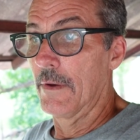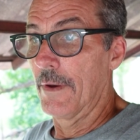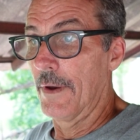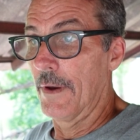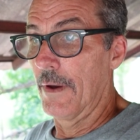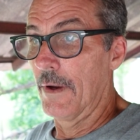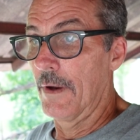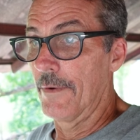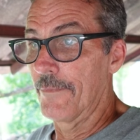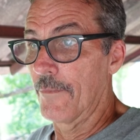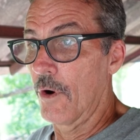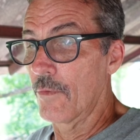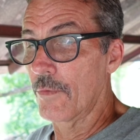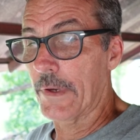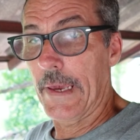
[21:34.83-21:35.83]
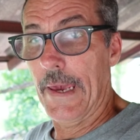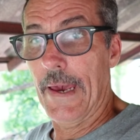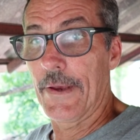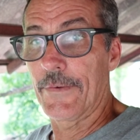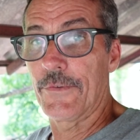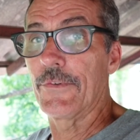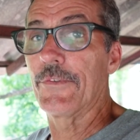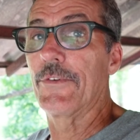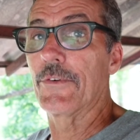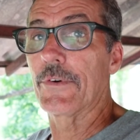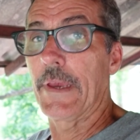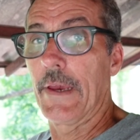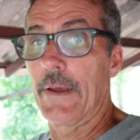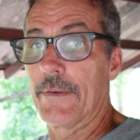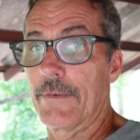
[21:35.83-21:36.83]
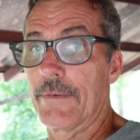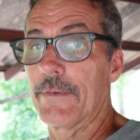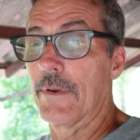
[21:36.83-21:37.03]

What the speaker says: overcast, you still get,